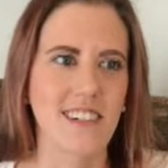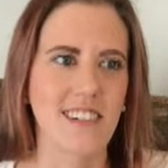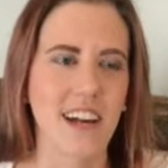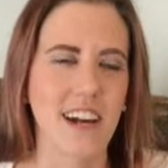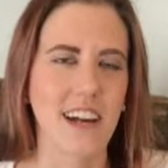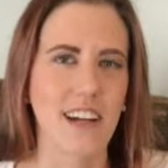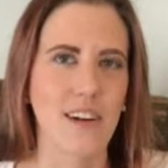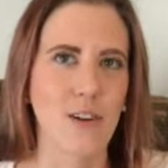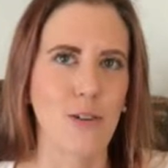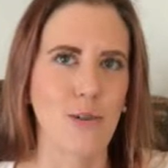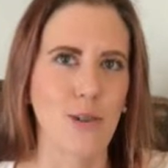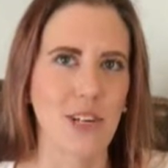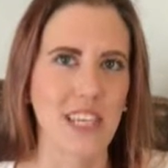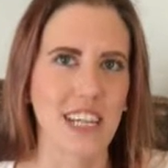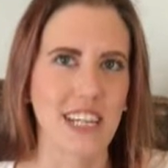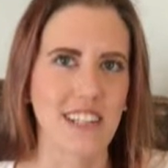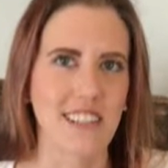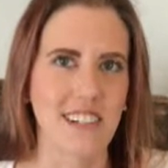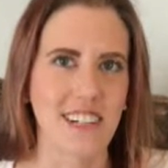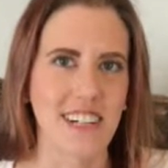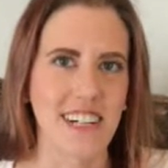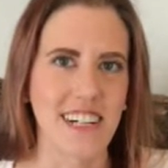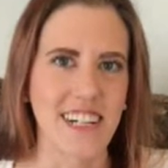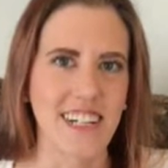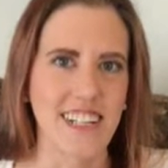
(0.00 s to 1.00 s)
because I know what
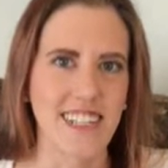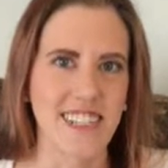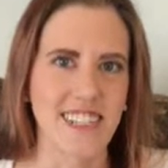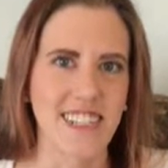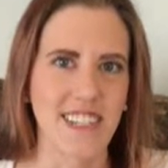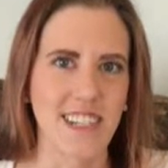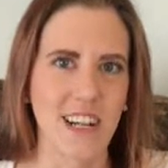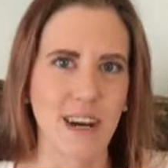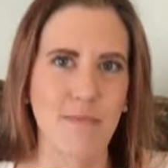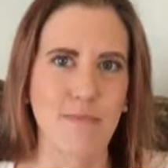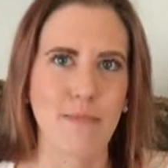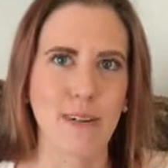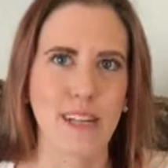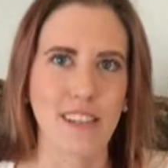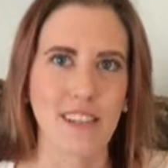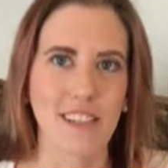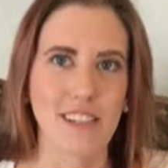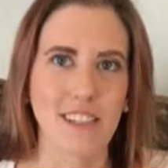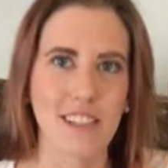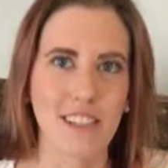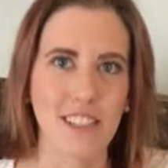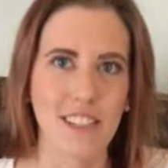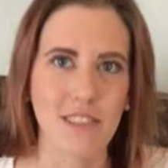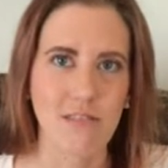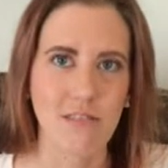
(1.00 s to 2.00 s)
that's like to not be
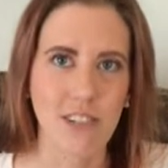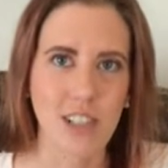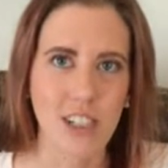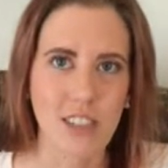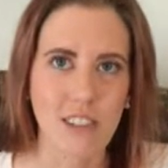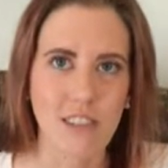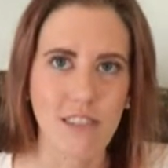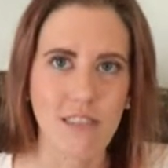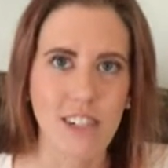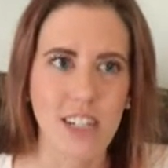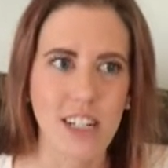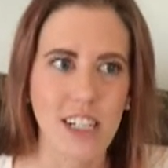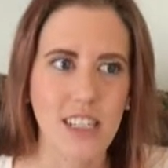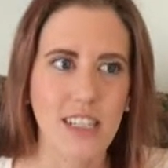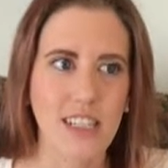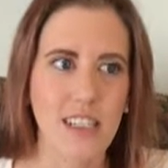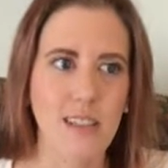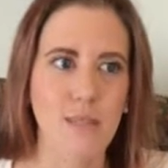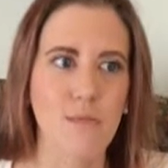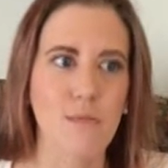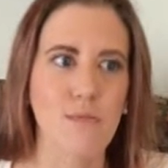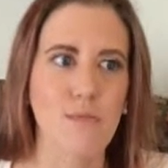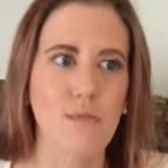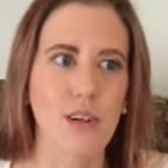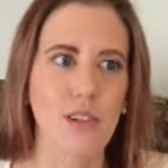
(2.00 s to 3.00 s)
listened to too, and I
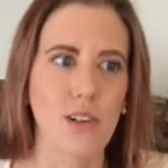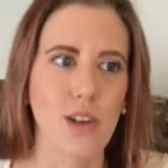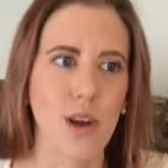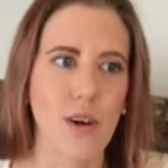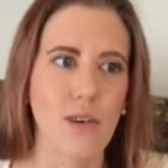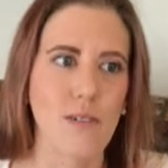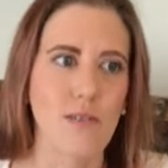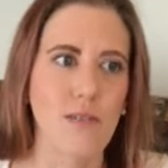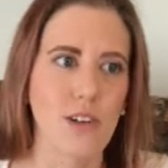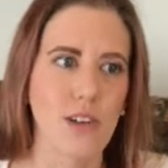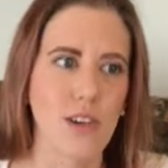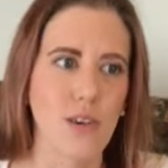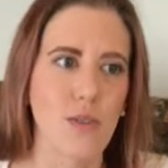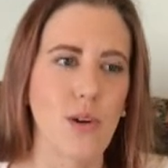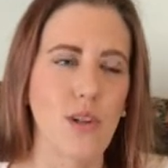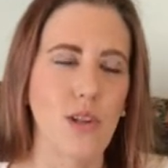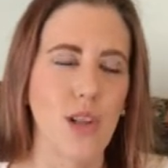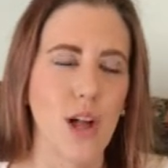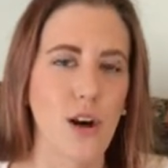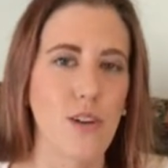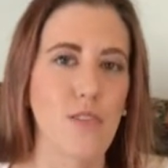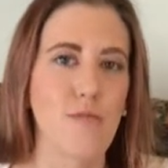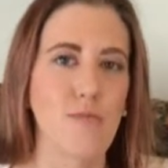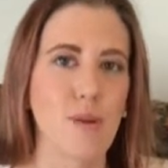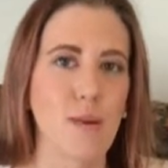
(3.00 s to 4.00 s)
think a
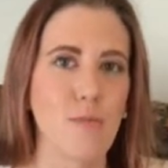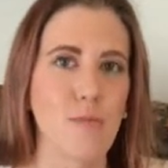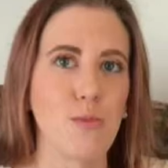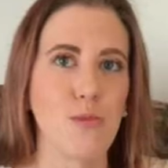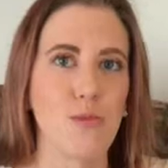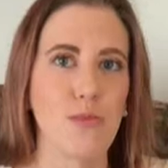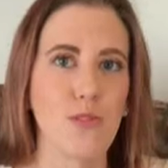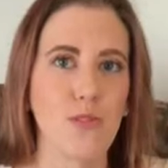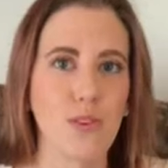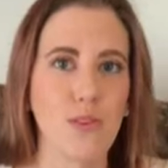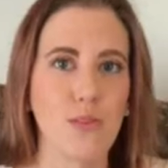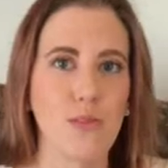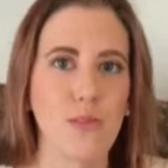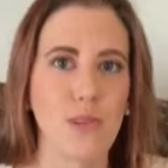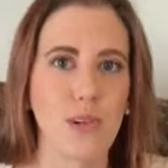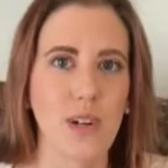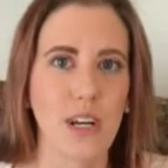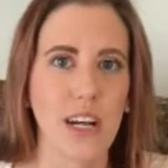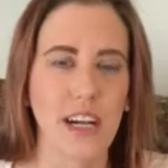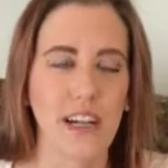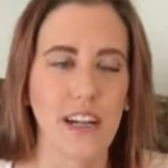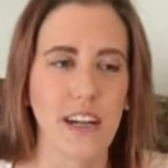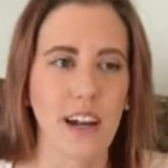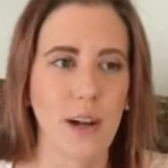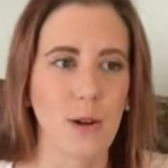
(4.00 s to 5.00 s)
lot of people do,
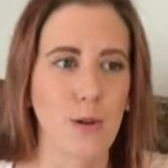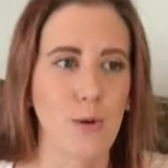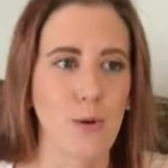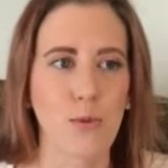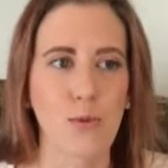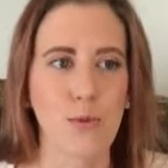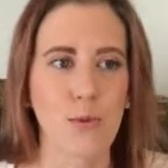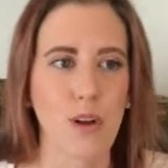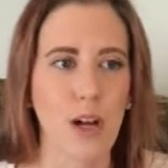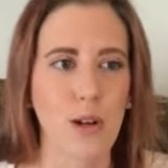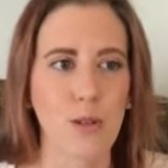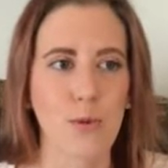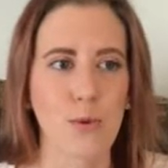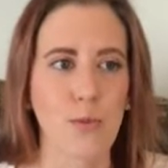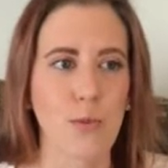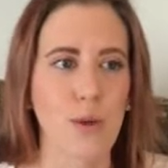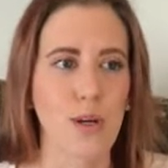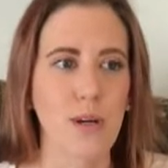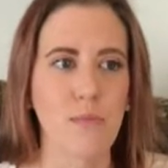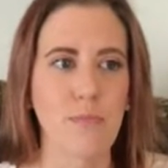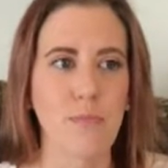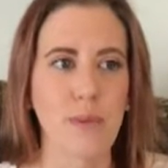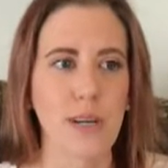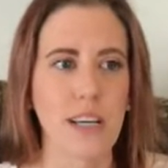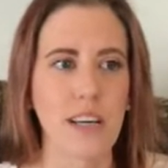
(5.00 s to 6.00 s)
and I don't
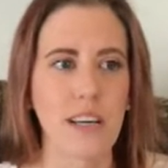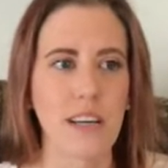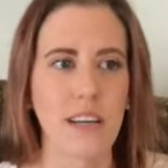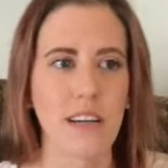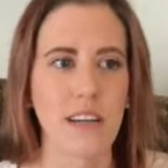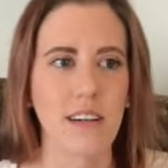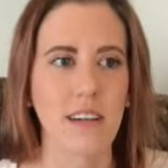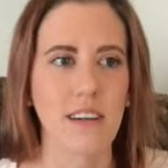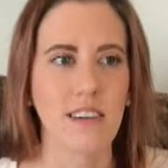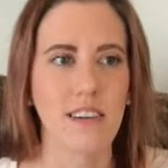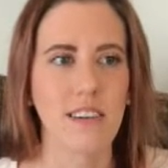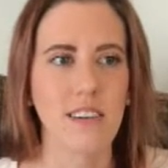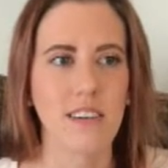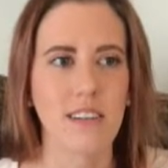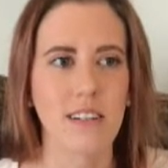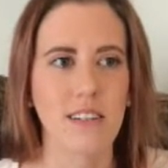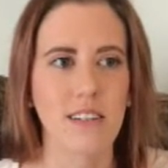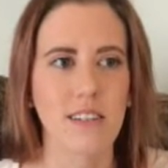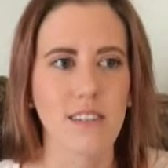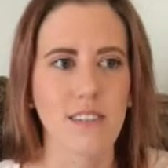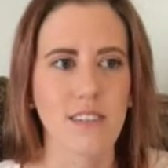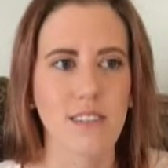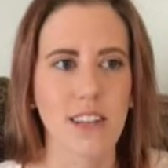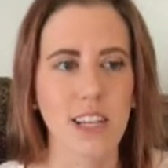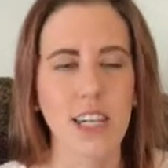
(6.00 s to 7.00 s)
want to be
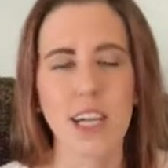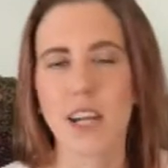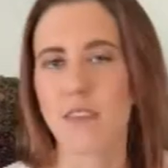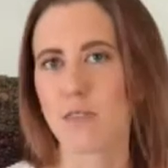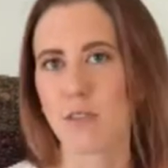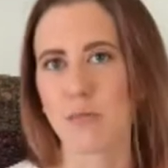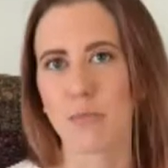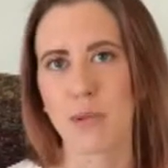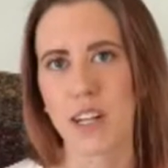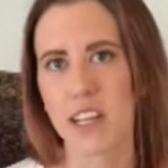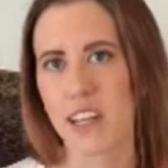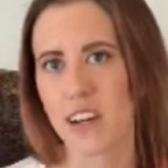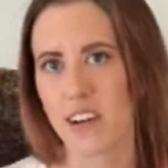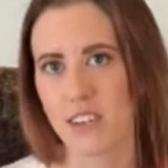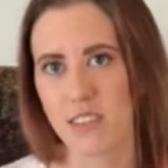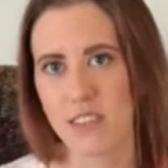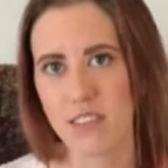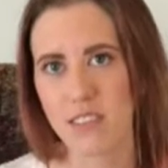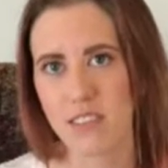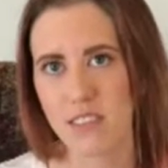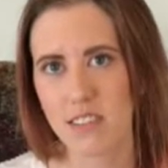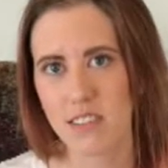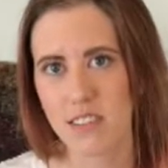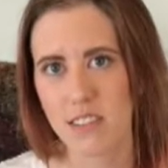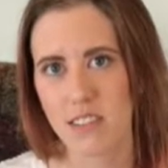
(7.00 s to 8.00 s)
like everybody
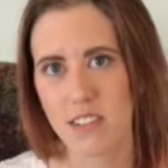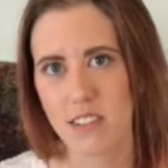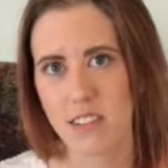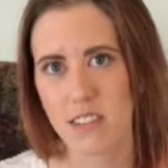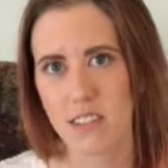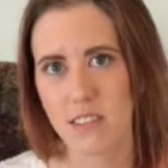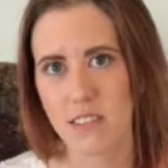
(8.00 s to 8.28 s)
else.